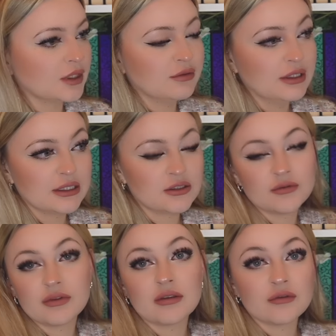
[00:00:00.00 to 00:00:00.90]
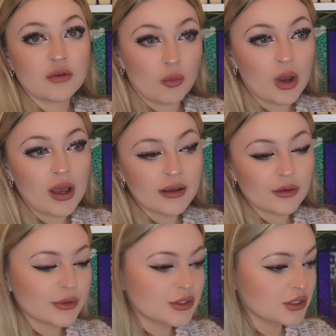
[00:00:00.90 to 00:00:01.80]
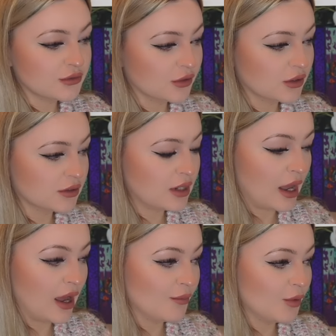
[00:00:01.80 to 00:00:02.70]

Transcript: reading something for work which is fun um,